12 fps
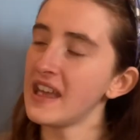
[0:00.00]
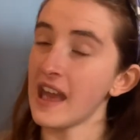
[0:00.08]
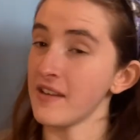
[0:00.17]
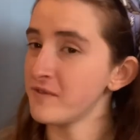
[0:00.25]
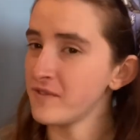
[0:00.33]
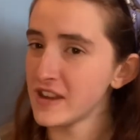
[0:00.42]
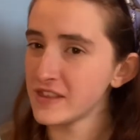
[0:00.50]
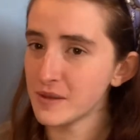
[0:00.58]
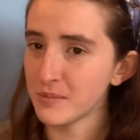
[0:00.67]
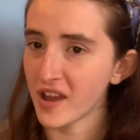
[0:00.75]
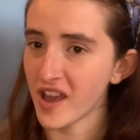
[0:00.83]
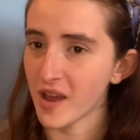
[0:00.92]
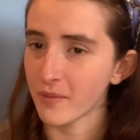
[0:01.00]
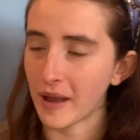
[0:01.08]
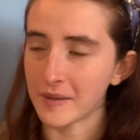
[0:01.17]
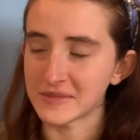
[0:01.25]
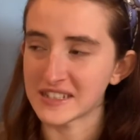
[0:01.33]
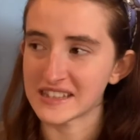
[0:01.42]
Having read the blurb,
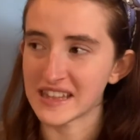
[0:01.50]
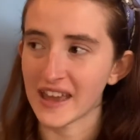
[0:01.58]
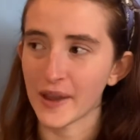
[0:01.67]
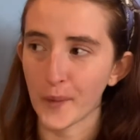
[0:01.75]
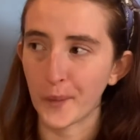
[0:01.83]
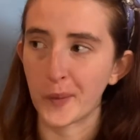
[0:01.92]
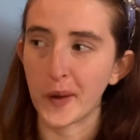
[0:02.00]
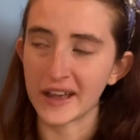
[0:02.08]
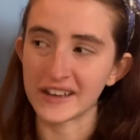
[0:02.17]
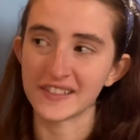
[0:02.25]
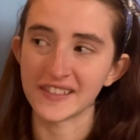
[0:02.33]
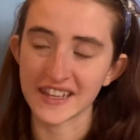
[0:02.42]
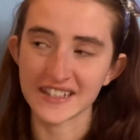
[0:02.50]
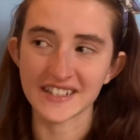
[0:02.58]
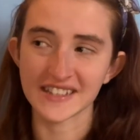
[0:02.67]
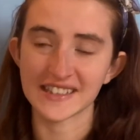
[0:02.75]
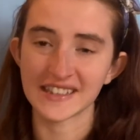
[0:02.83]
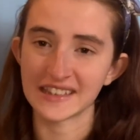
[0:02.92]
I'm just like, why didn't they
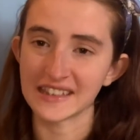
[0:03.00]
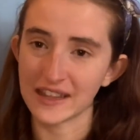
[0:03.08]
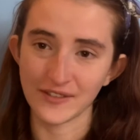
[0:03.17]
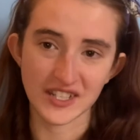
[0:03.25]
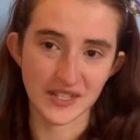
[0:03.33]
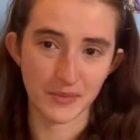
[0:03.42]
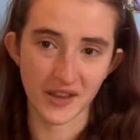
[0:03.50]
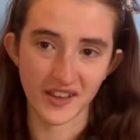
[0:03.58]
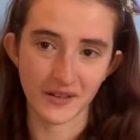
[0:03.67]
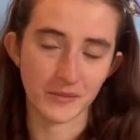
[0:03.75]
just leave it to burn?